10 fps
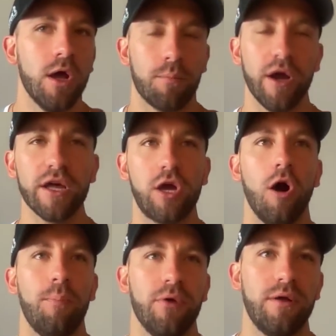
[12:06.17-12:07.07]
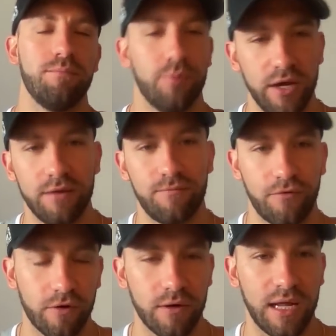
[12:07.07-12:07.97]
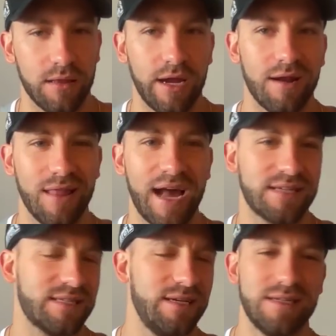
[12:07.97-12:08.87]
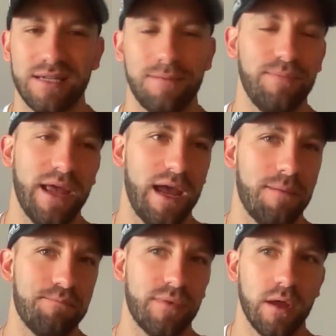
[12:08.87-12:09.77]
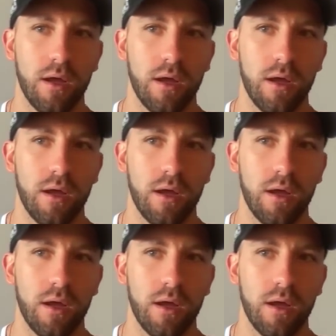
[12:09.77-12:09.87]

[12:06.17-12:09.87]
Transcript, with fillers: Brandon Copeland played for Atlanta last season, and